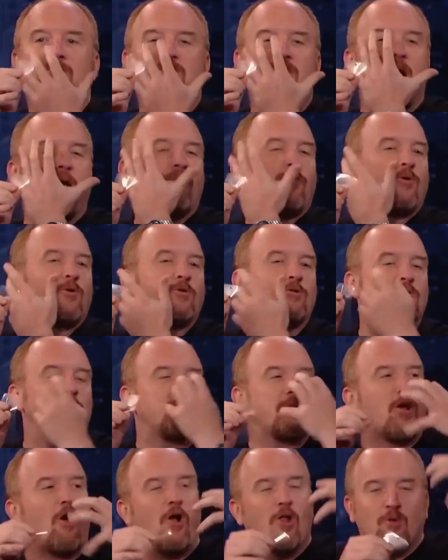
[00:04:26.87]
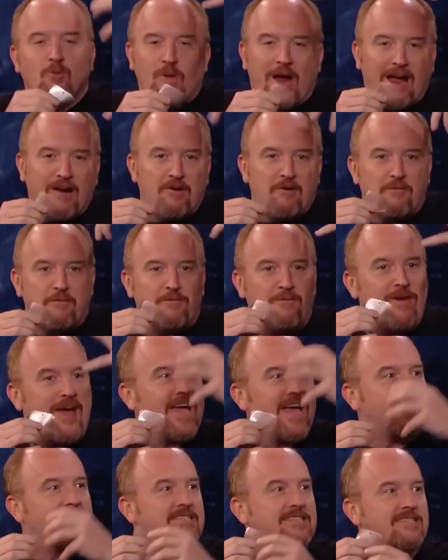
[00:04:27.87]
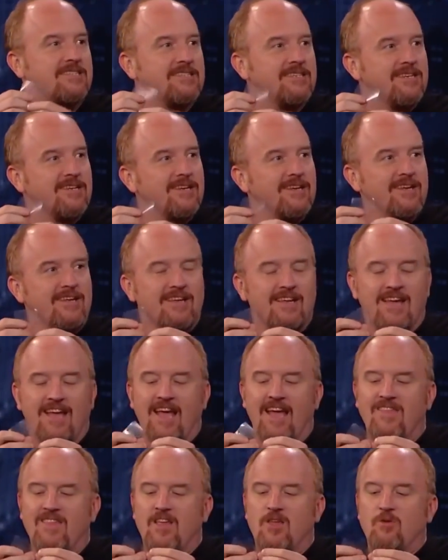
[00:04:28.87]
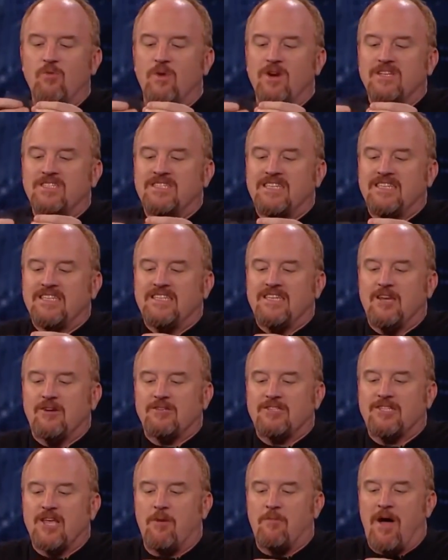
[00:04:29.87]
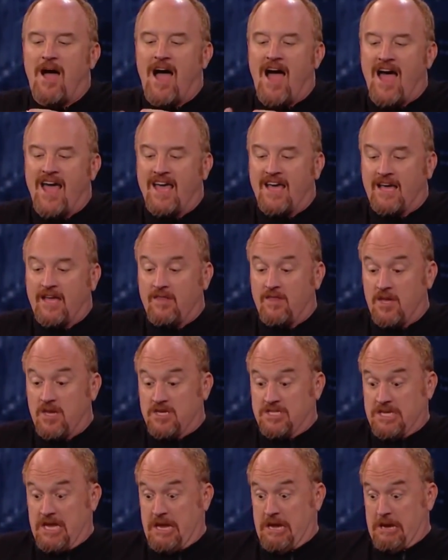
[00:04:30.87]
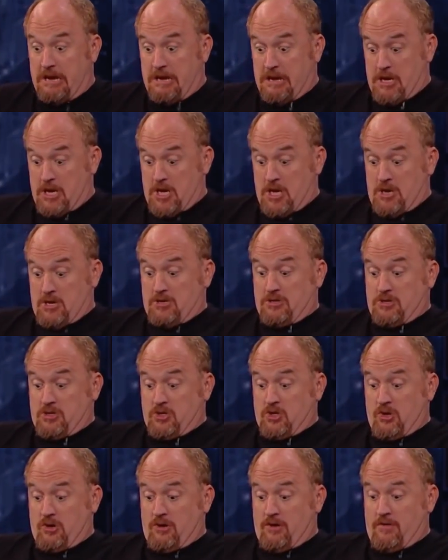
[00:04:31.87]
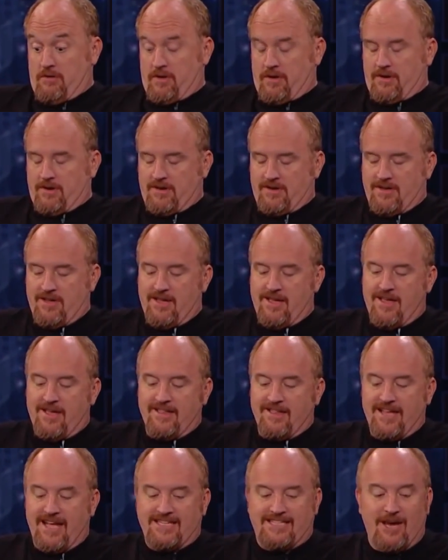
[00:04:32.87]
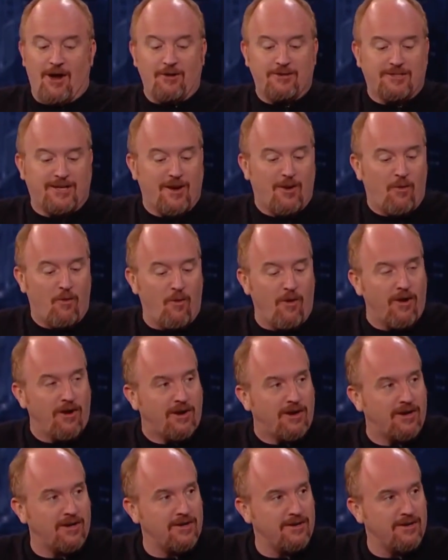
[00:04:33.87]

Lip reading: Tom Cruise will be all around your face. And then you want to see, Selma Hayek, and then you take it and that's how it's going to work.